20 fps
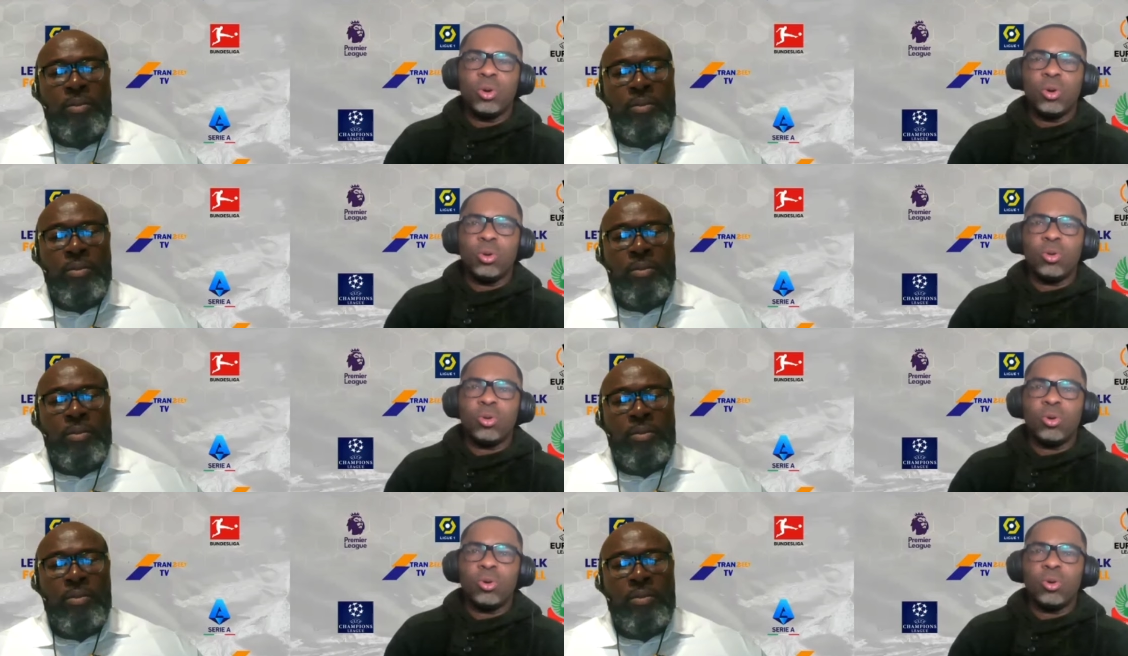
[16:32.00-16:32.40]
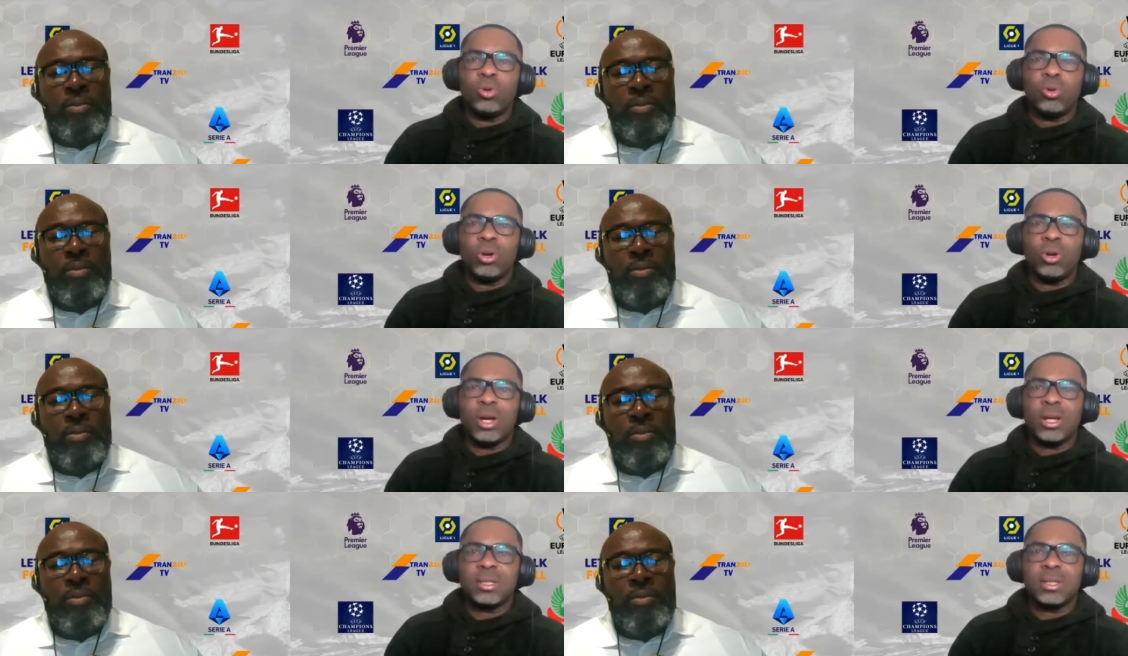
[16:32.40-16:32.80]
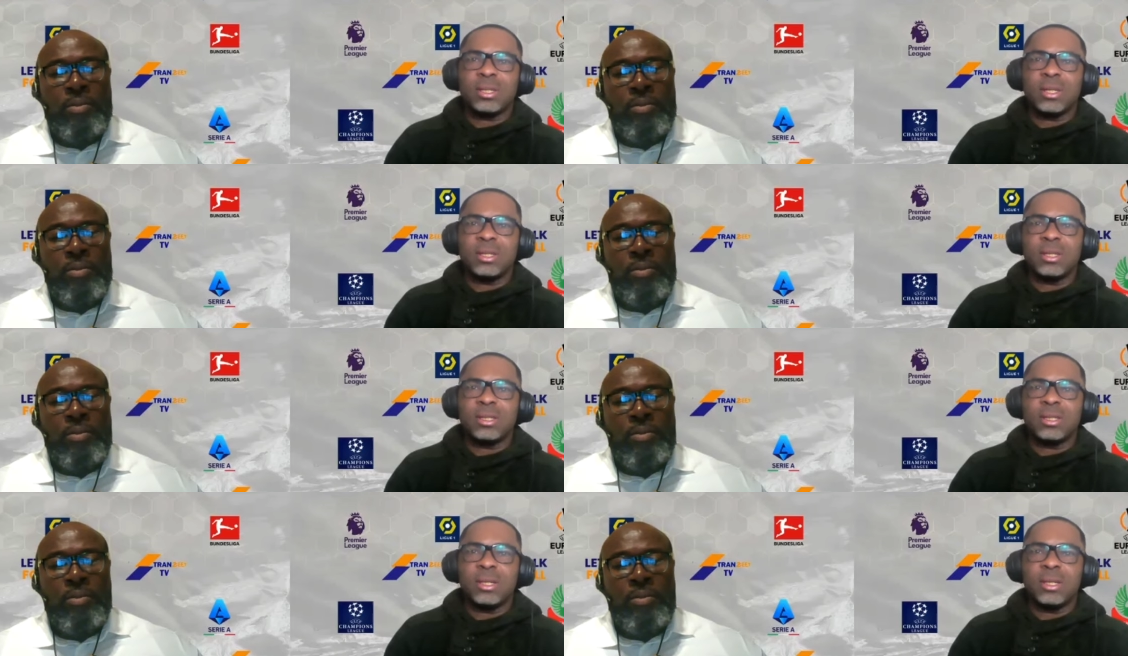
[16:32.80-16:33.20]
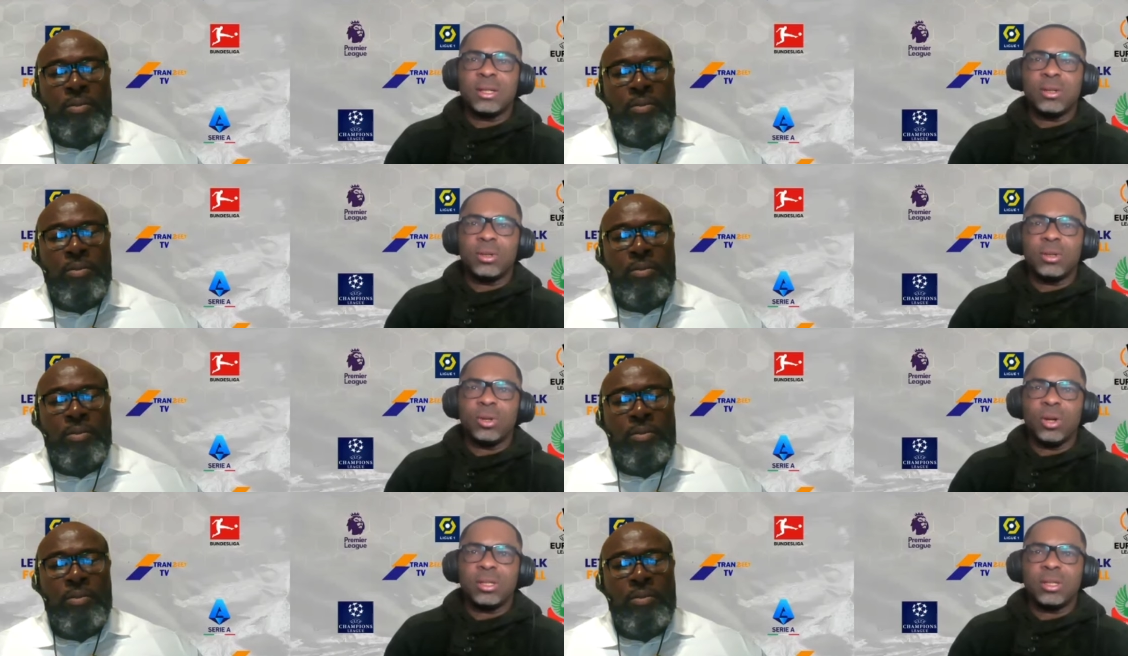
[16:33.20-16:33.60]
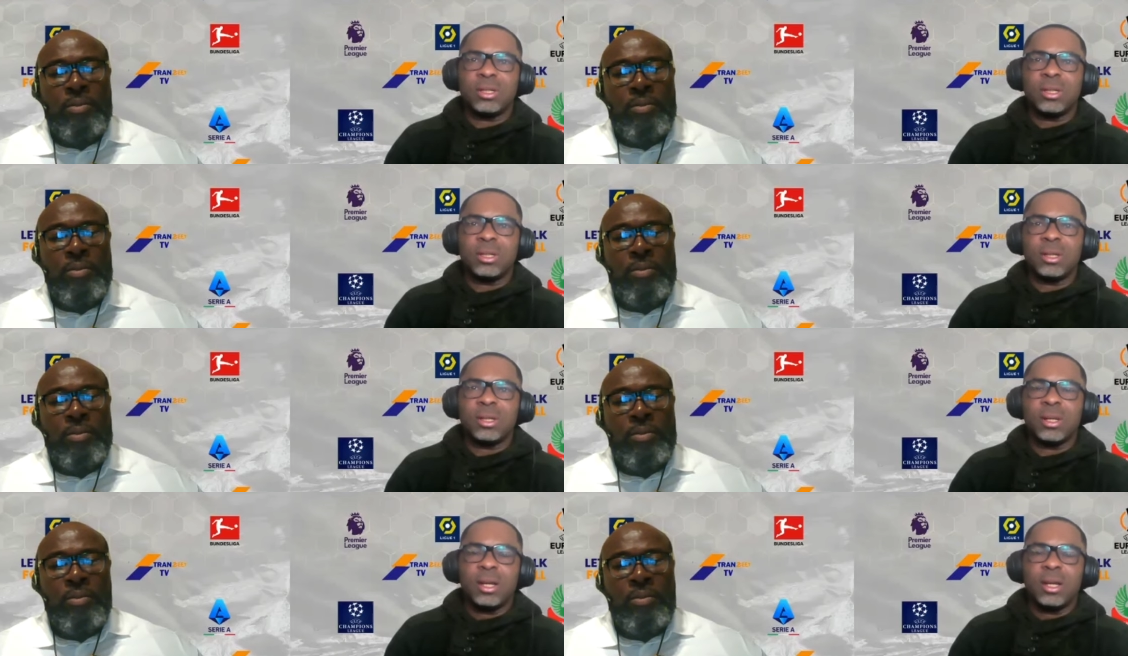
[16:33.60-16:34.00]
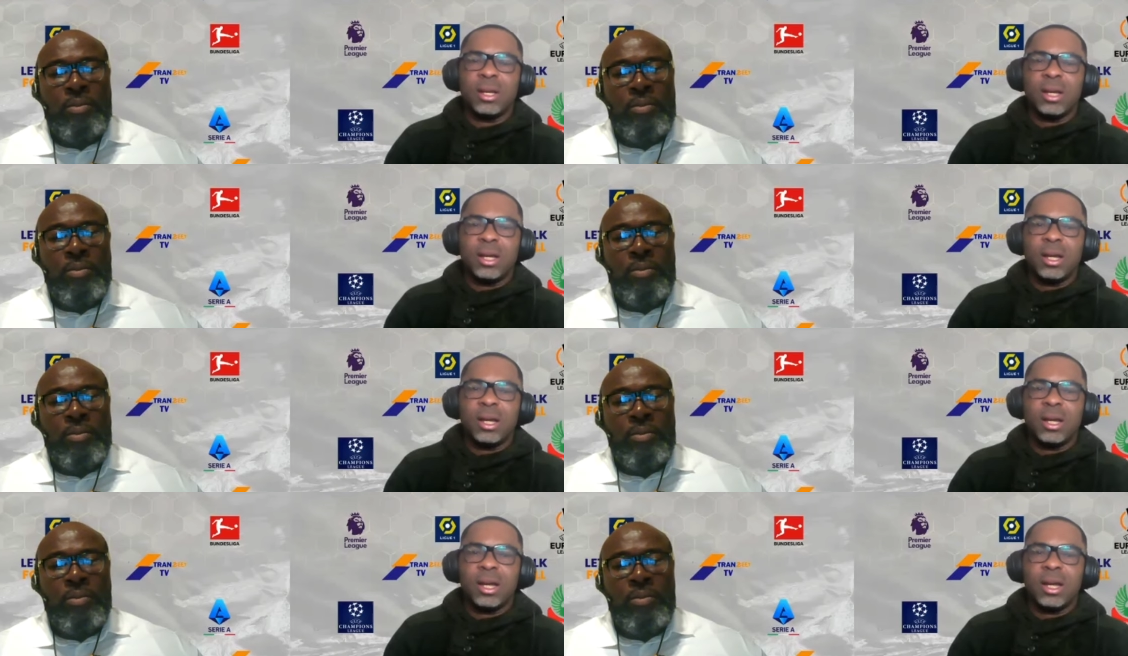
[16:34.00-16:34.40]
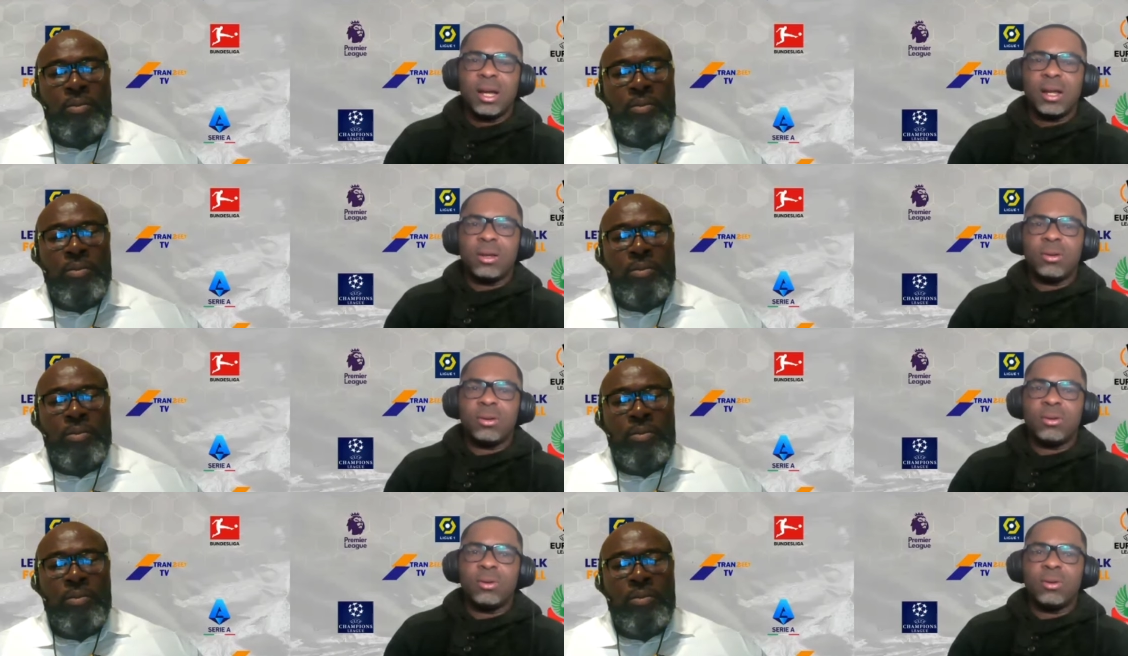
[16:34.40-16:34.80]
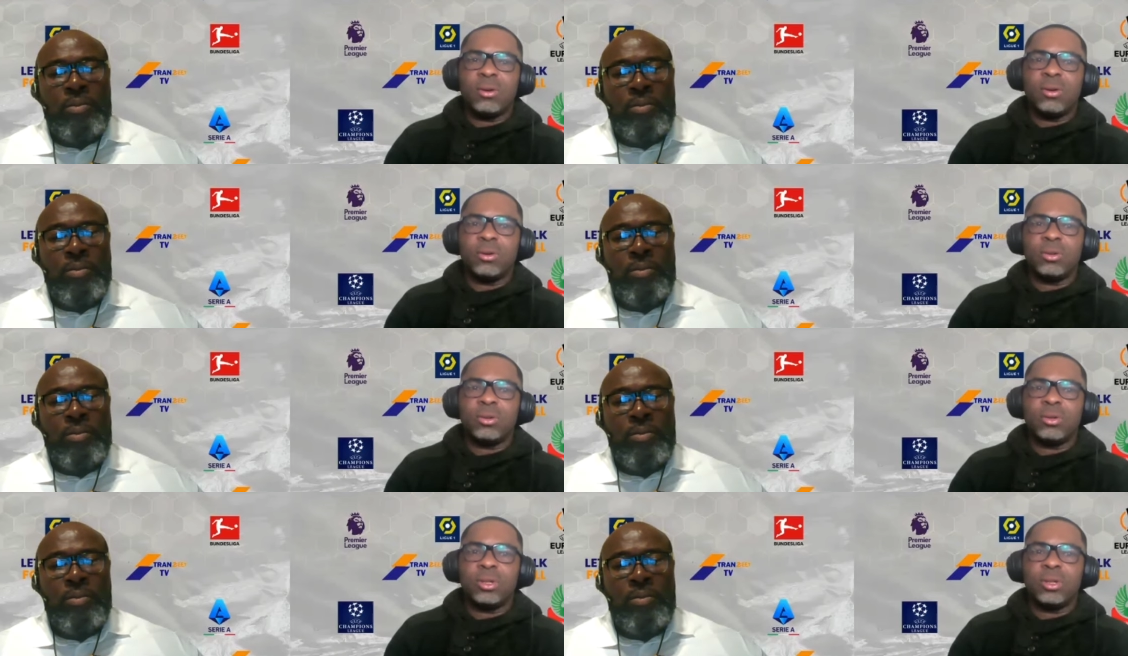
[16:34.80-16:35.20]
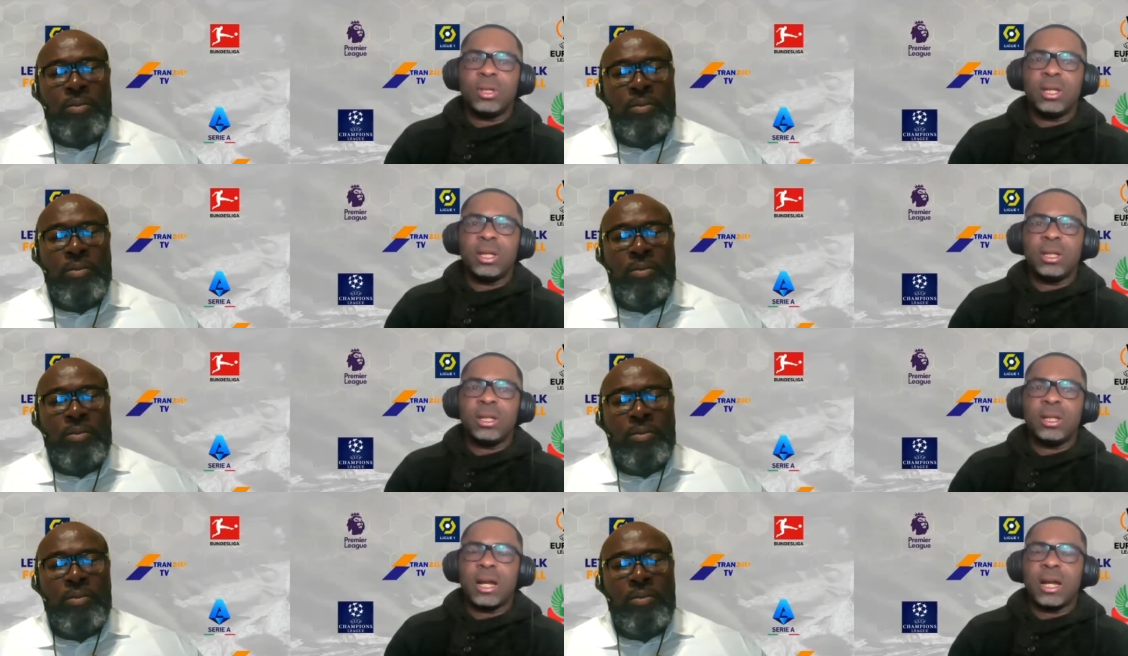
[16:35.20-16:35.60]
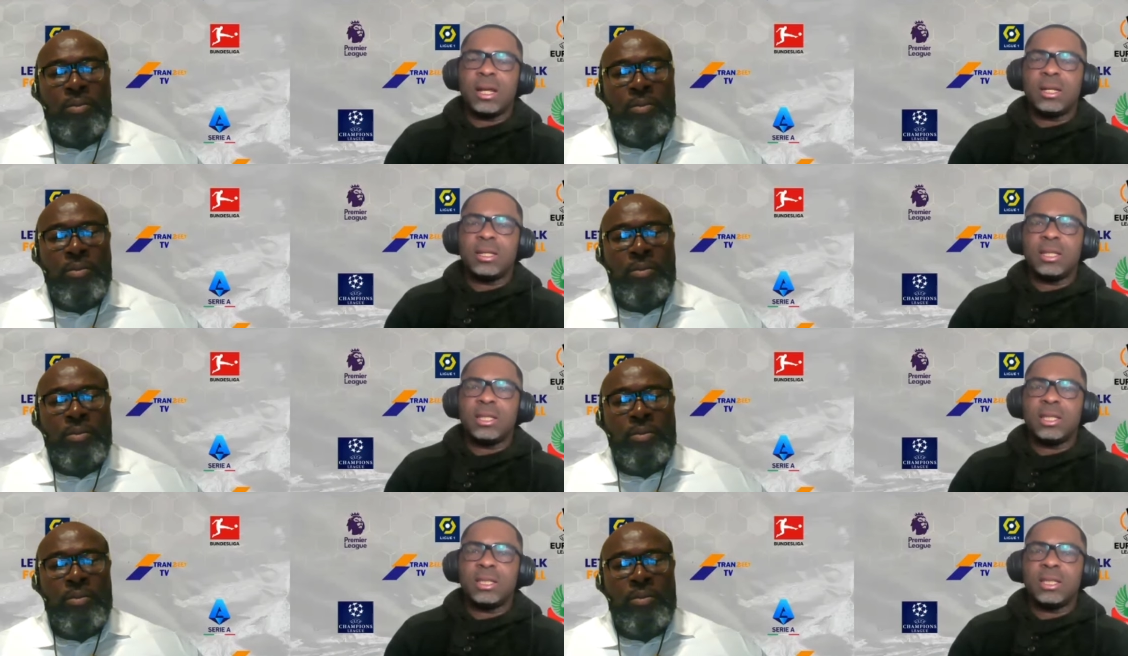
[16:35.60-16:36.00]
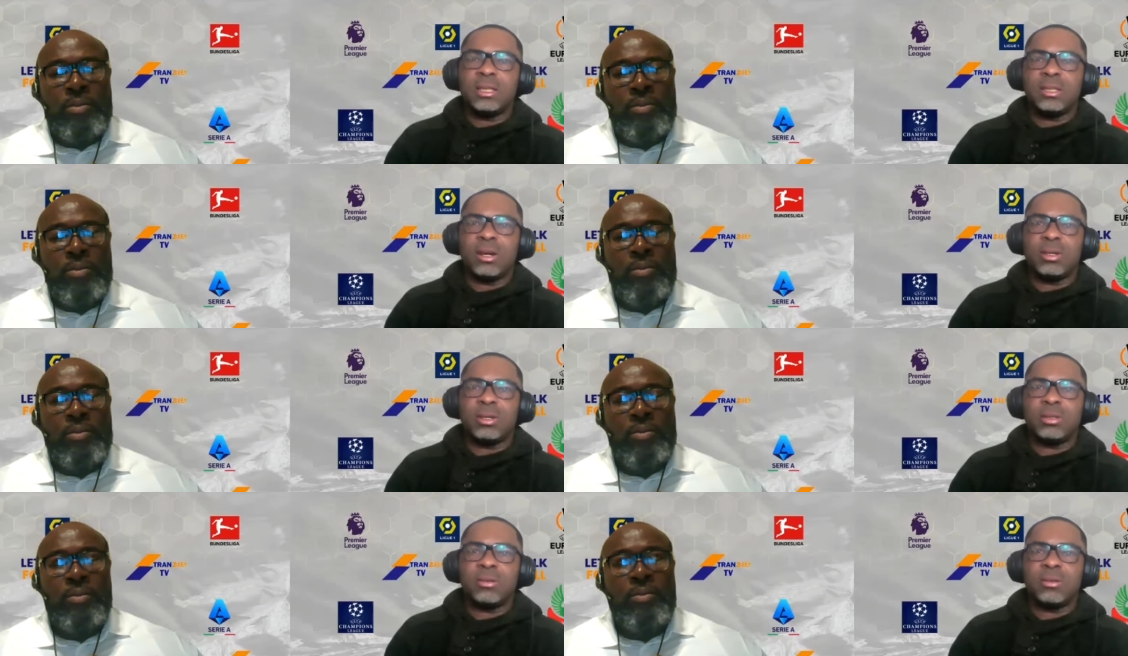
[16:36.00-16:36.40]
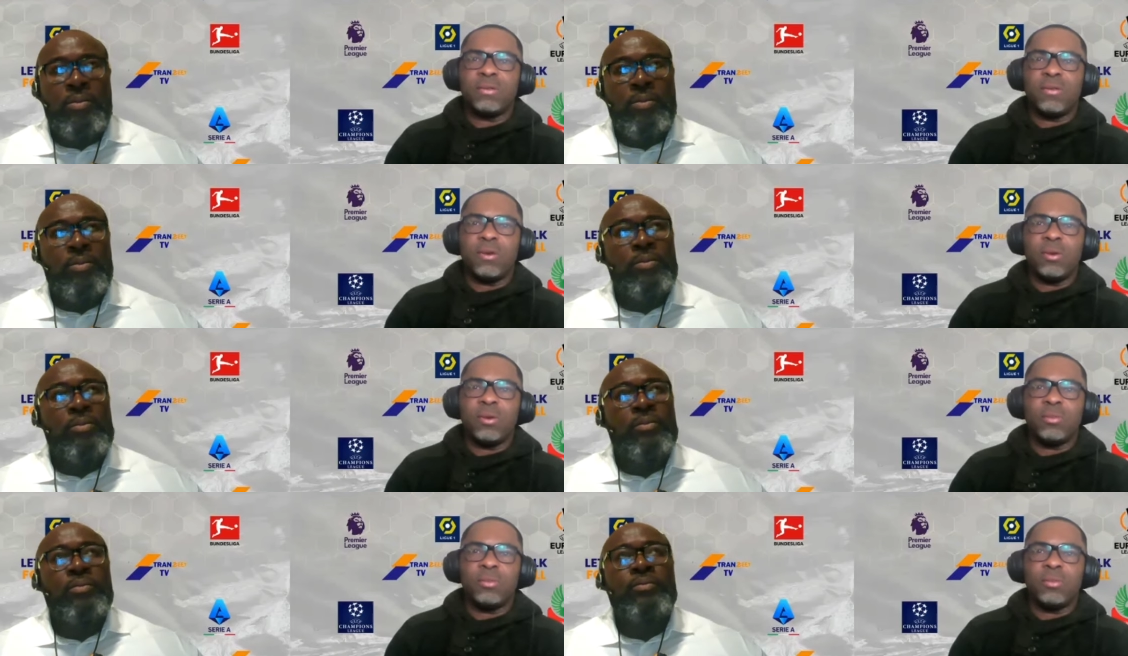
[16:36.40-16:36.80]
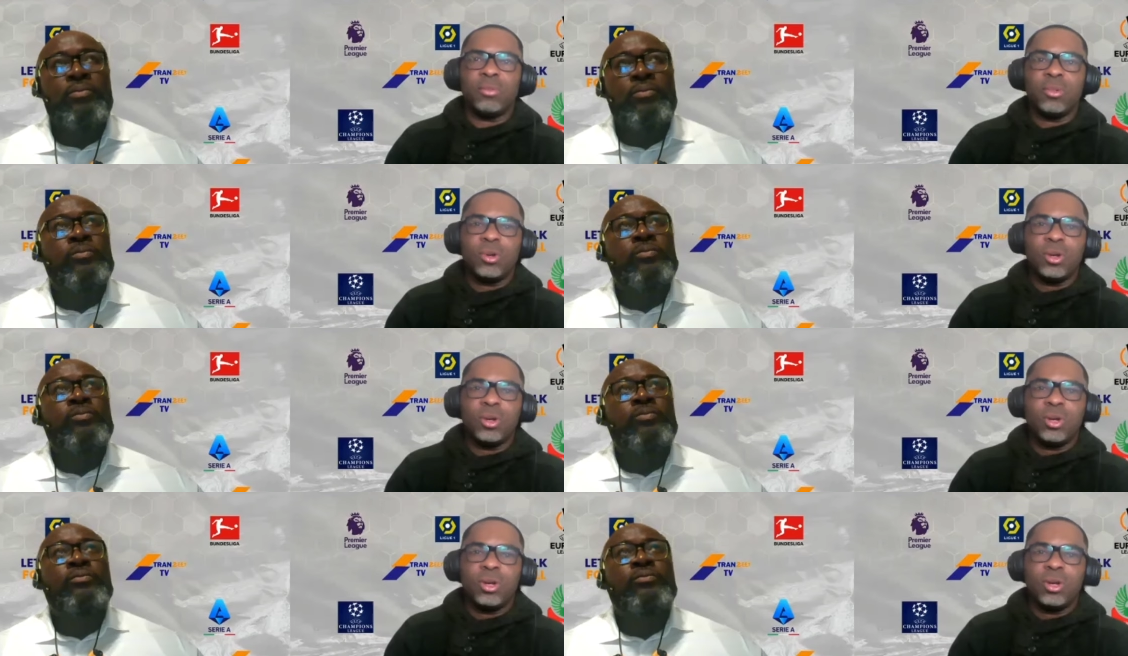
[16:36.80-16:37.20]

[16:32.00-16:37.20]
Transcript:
Speaker 1: no goal, no assist, nothing. I don't know. He carried his Chelsea form